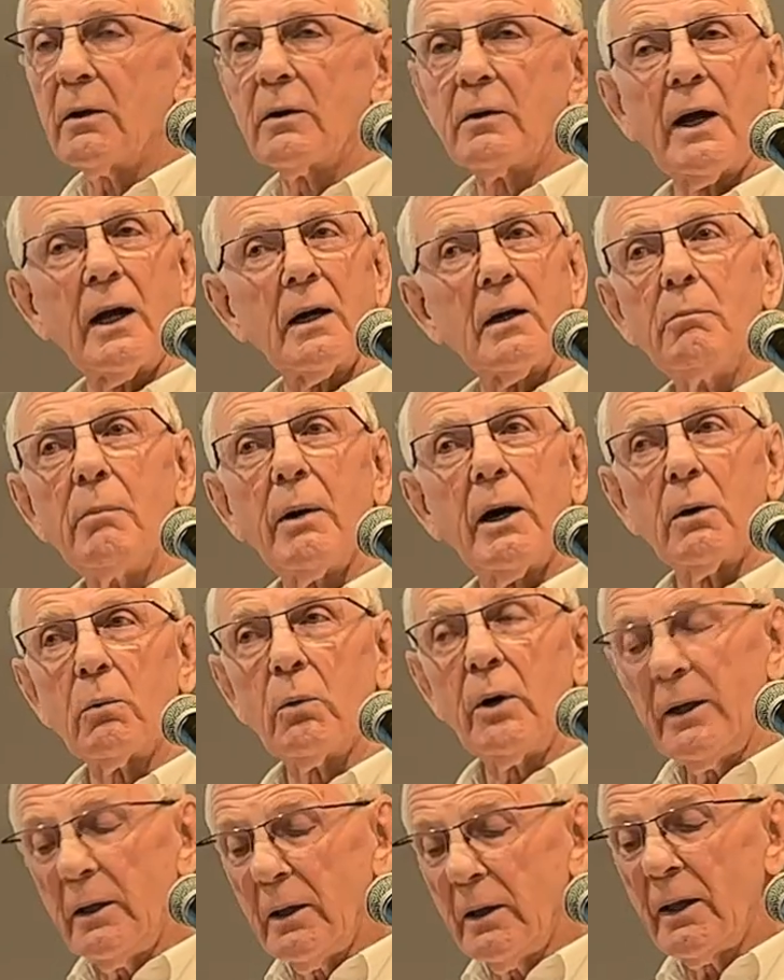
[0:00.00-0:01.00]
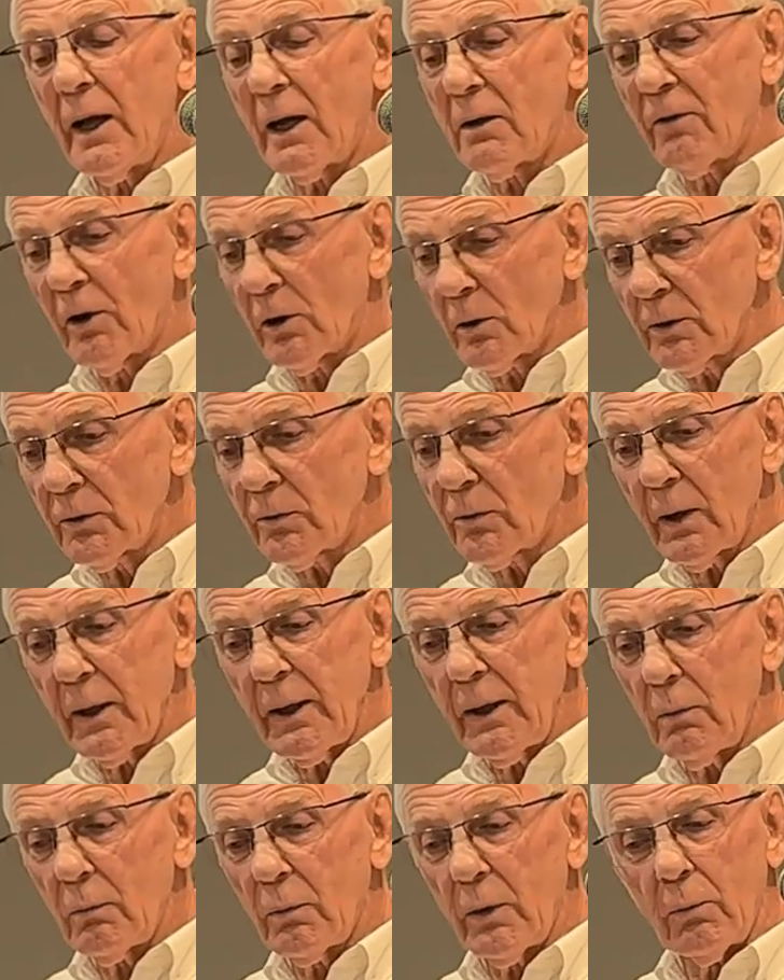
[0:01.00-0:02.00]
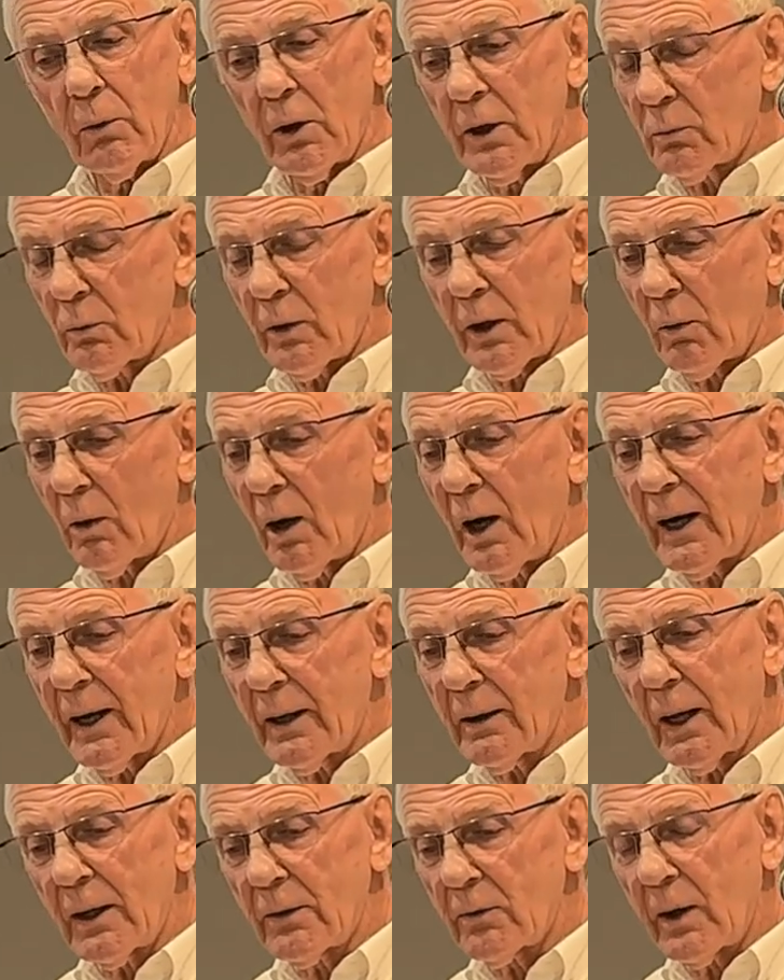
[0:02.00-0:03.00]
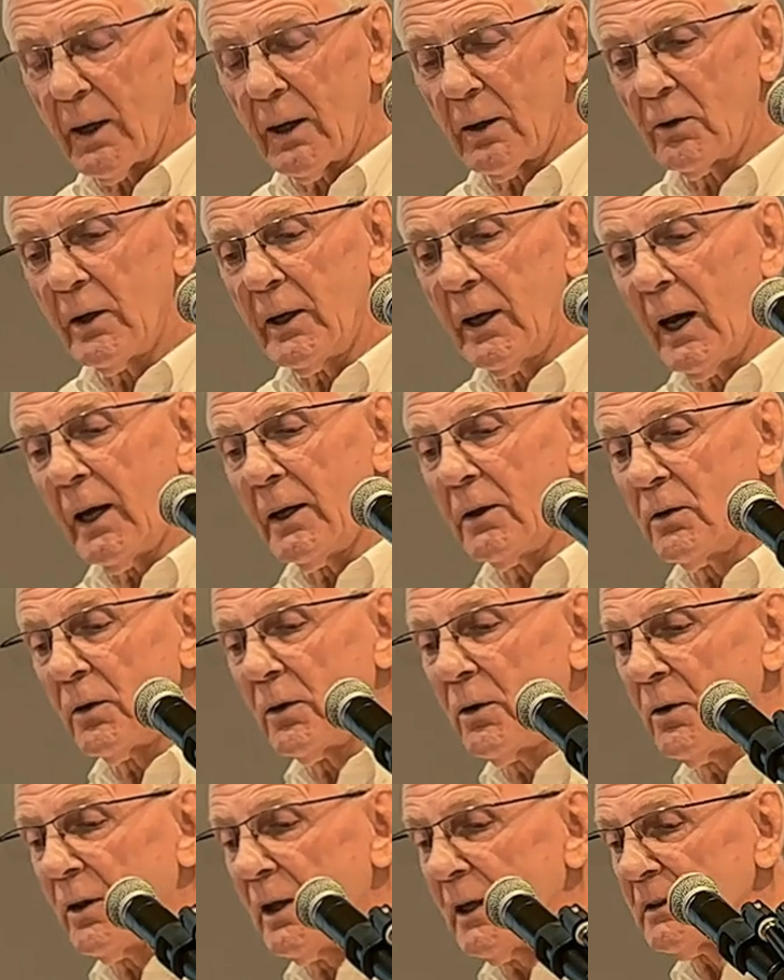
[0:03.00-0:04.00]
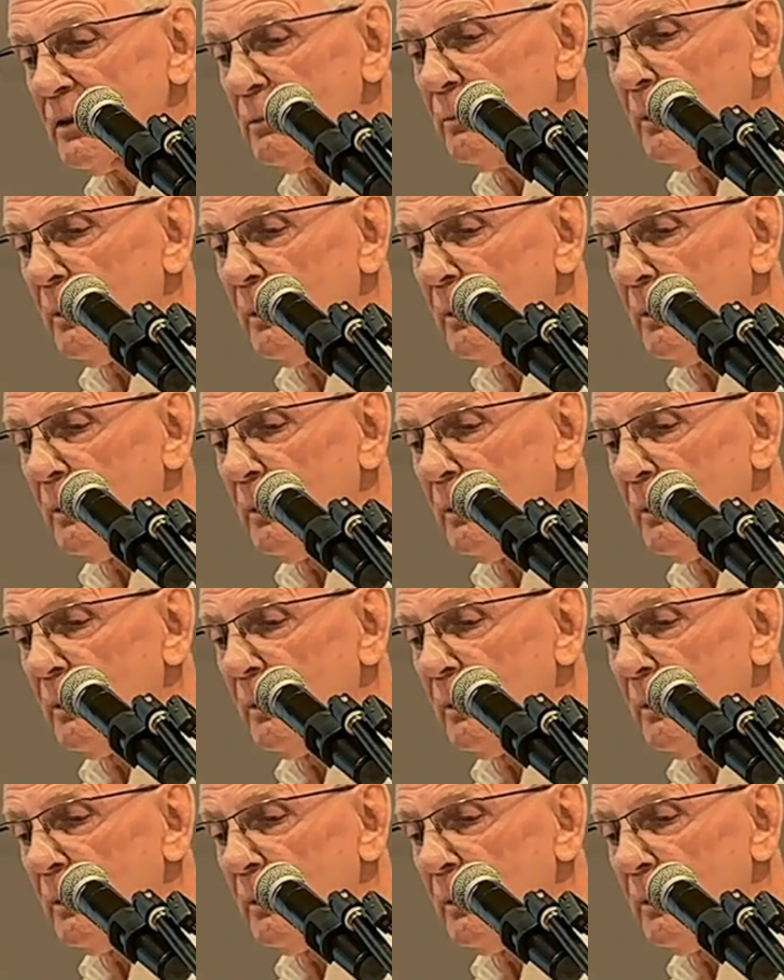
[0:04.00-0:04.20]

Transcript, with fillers: At Tullimbar, we did that voluntarily. We weren't required under our DA to do this,